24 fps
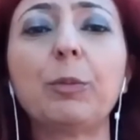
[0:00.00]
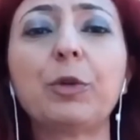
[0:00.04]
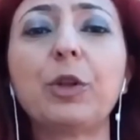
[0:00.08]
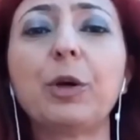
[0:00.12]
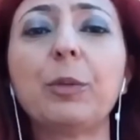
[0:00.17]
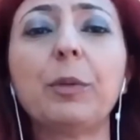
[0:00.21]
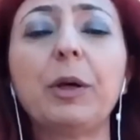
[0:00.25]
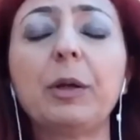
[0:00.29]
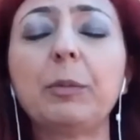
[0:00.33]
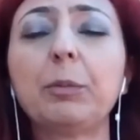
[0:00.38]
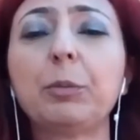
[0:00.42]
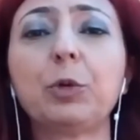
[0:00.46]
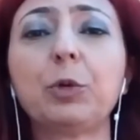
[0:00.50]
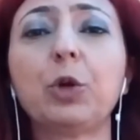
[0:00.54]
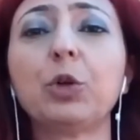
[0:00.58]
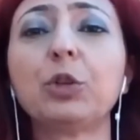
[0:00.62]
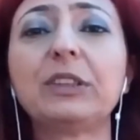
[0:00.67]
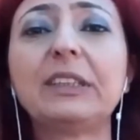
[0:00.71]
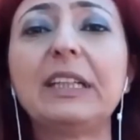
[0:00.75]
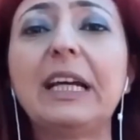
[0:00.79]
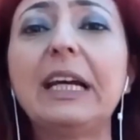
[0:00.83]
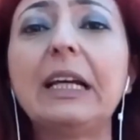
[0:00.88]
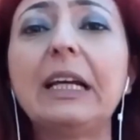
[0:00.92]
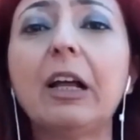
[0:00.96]
them in broad
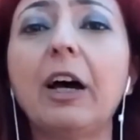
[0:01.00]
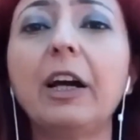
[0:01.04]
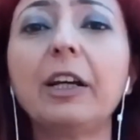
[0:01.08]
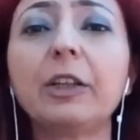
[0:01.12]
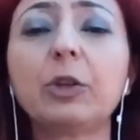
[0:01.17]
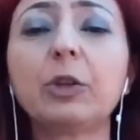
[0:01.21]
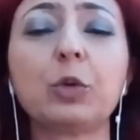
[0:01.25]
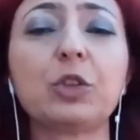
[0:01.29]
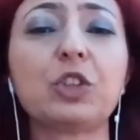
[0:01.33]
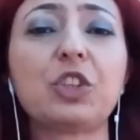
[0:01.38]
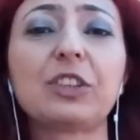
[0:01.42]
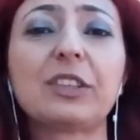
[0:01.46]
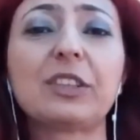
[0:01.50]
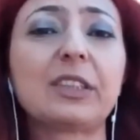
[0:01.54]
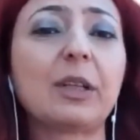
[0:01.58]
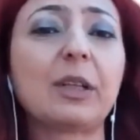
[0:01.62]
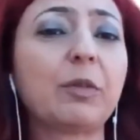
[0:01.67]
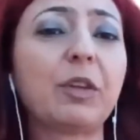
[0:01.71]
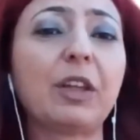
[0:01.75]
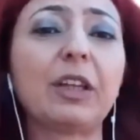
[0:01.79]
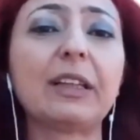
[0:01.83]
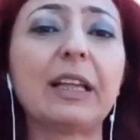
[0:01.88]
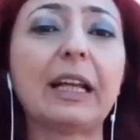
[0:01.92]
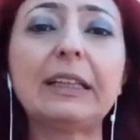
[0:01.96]
daylight, which is
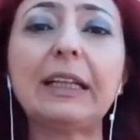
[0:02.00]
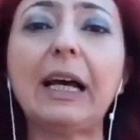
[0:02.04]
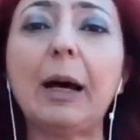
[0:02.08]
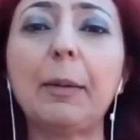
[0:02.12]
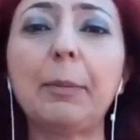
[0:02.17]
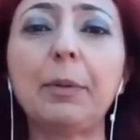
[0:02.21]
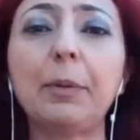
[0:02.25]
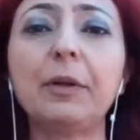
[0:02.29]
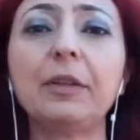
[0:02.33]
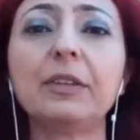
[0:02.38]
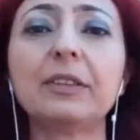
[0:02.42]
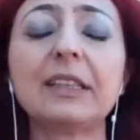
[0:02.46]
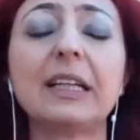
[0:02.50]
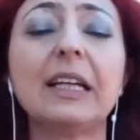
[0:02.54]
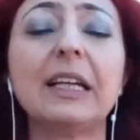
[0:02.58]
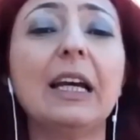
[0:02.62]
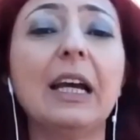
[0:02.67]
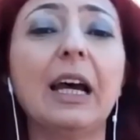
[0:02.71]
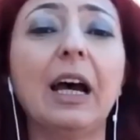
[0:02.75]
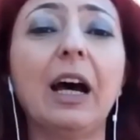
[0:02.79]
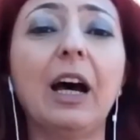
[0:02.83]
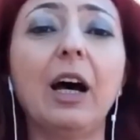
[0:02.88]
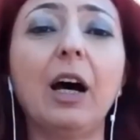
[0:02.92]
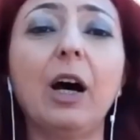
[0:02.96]
something that happened
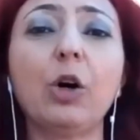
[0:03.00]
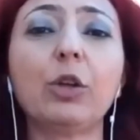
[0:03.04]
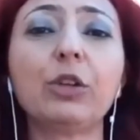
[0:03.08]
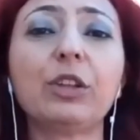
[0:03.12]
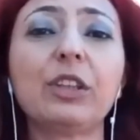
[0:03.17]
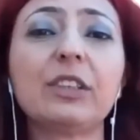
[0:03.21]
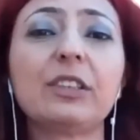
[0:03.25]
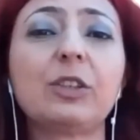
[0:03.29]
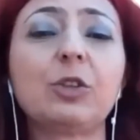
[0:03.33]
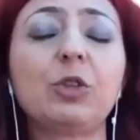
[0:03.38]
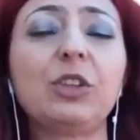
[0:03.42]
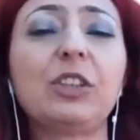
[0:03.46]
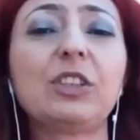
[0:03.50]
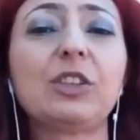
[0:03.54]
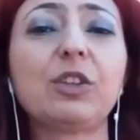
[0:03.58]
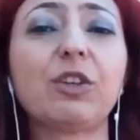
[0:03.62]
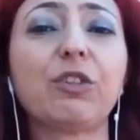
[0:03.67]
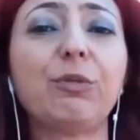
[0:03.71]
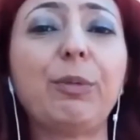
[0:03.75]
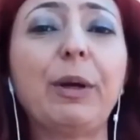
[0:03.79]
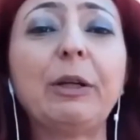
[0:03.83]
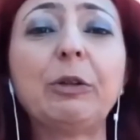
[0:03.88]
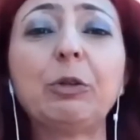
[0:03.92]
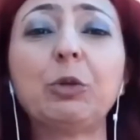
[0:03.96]
on the streets
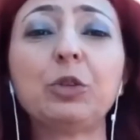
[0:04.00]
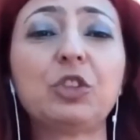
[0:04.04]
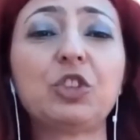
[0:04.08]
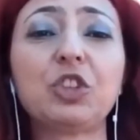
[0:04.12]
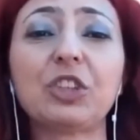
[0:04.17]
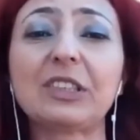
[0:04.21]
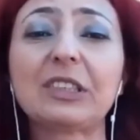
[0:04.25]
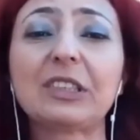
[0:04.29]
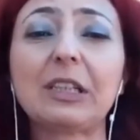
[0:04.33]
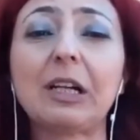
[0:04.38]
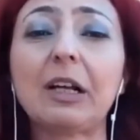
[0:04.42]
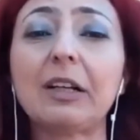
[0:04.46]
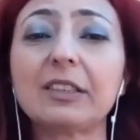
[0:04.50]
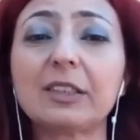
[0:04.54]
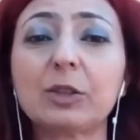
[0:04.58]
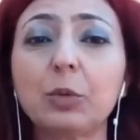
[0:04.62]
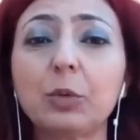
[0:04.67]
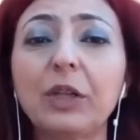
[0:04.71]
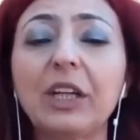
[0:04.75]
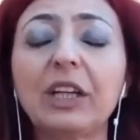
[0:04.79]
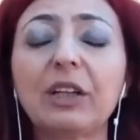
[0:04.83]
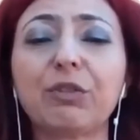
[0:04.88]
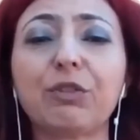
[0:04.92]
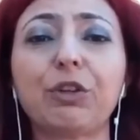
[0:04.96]
of Beirut just last
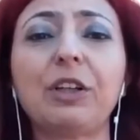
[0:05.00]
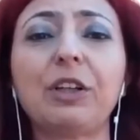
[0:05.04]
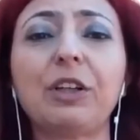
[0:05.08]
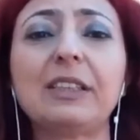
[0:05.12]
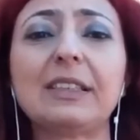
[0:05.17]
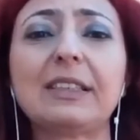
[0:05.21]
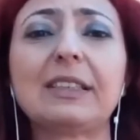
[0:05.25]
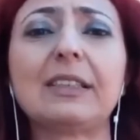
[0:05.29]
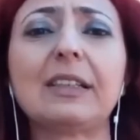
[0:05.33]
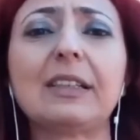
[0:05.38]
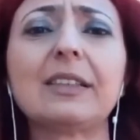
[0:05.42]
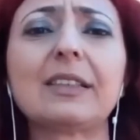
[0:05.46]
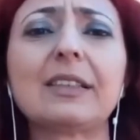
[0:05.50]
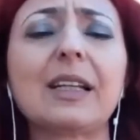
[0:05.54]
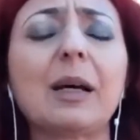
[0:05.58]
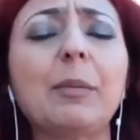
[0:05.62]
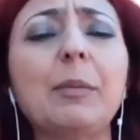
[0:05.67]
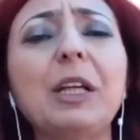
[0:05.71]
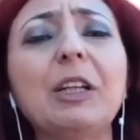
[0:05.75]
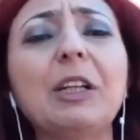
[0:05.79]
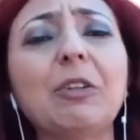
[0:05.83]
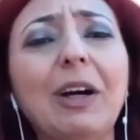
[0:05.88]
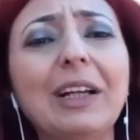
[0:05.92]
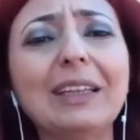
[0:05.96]
week, for instance. I
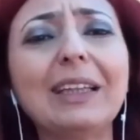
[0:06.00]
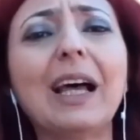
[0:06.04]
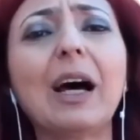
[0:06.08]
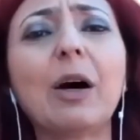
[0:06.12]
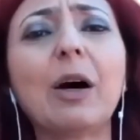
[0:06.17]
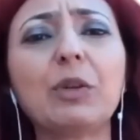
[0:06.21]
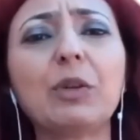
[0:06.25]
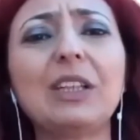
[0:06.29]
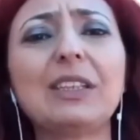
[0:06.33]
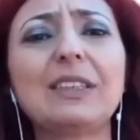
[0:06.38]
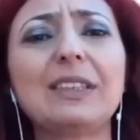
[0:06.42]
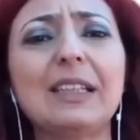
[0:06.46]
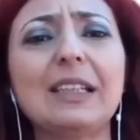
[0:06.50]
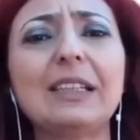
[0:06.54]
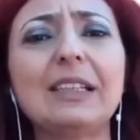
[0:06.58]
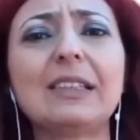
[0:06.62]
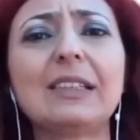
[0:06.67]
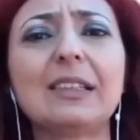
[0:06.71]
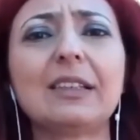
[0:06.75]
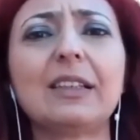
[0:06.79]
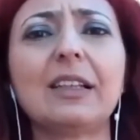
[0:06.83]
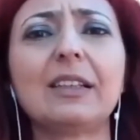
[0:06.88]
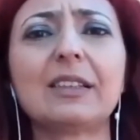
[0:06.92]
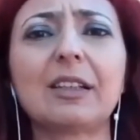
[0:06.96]
mean, right now, these
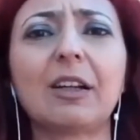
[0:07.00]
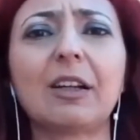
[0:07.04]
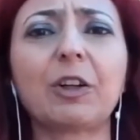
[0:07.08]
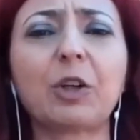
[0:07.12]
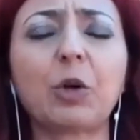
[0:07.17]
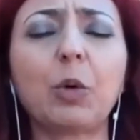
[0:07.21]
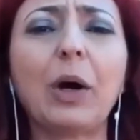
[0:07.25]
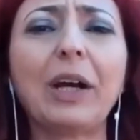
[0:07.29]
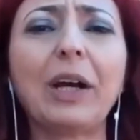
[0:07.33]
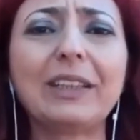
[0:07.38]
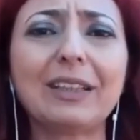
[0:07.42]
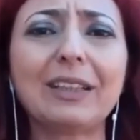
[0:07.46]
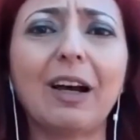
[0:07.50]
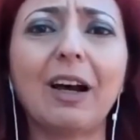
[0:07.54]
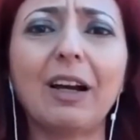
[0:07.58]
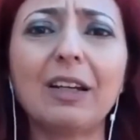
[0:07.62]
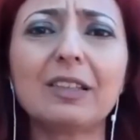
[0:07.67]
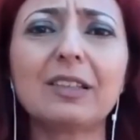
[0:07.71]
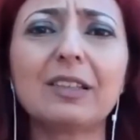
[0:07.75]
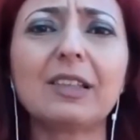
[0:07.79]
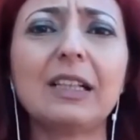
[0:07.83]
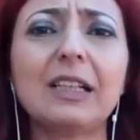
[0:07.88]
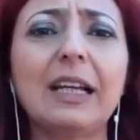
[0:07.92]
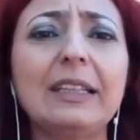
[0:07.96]
incidents are quite
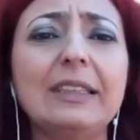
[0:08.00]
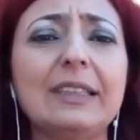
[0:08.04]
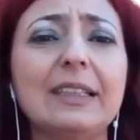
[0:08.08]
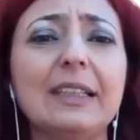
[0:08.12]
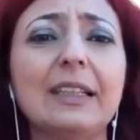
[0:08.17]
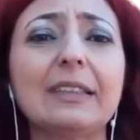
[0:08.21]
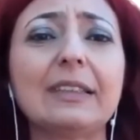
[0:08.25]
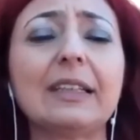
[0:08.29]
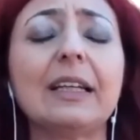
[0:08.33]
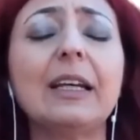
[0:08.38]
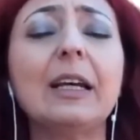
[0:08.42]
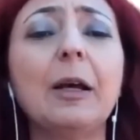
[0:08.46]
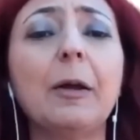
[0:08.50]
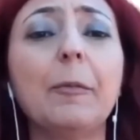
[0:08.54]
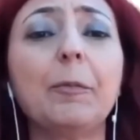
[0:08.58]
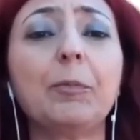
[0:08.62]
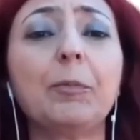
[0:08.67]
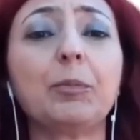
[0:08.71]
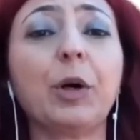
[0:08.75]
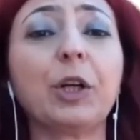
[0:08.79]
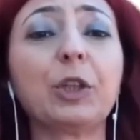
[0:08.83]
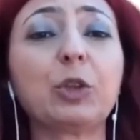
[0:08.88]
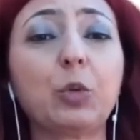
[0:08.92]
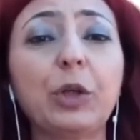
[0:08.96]
isolated,
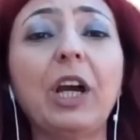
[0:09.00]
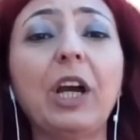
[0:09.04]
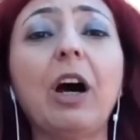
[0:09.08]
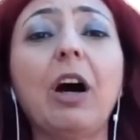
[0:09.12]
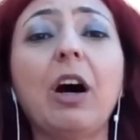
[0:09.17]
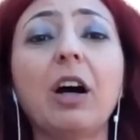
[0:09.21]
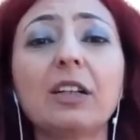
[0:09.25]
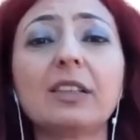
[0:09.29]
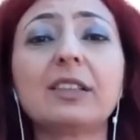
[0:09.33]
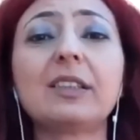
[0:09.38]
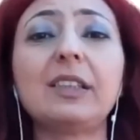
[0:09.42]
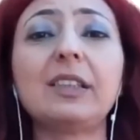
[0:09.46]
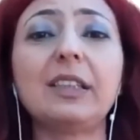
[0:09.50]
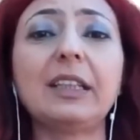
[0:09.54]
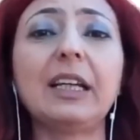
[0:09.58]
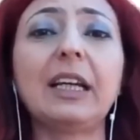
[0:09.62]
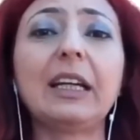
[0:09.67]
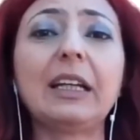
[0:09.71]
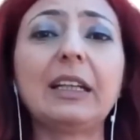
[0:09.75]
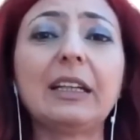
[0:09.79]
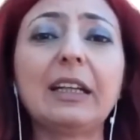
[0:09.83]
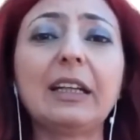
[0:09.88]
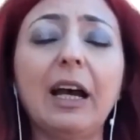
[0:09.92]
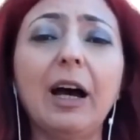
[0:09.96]
but we are
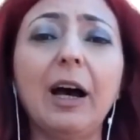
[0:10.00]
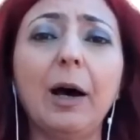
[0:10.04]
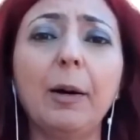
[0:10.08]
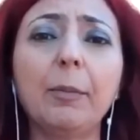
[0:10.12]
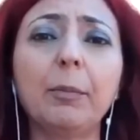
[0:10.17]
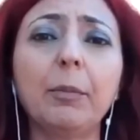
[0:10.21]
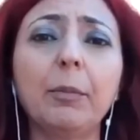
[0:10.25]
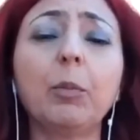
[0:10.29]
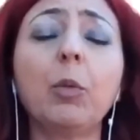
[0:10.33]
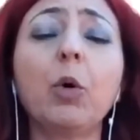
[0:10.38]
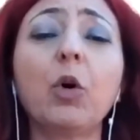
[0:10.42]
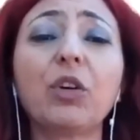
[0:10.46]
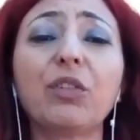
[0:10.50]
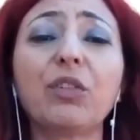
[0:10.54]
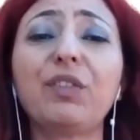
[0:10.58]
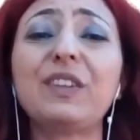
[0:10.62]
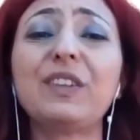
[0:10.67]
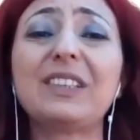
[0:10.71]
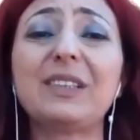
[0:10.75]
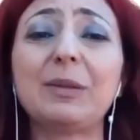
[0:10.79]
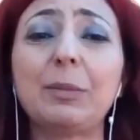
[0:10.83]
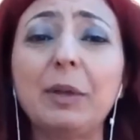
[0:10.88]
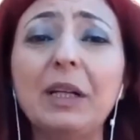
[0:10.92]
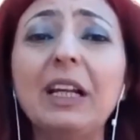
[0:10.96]
seeing more
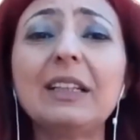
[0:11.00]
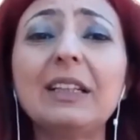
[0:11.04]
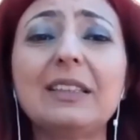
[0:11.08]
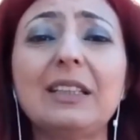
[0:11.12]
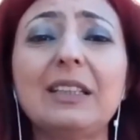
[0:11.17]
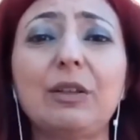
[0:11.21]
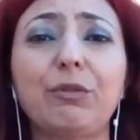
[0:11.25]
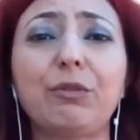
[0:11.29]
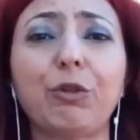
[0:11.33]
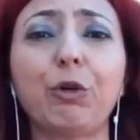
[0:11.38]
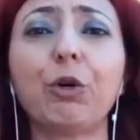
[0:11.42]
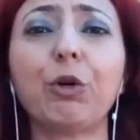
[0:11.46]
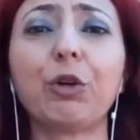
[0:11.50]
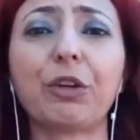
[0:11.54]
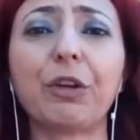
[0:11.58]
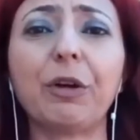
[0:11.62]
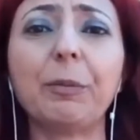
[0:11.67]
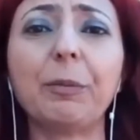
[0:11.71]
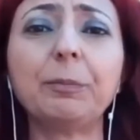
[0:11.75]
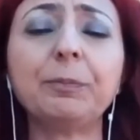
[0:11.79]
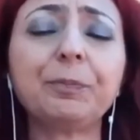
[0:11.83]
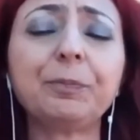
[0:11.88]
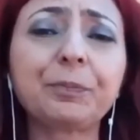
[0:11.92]
visibility for them.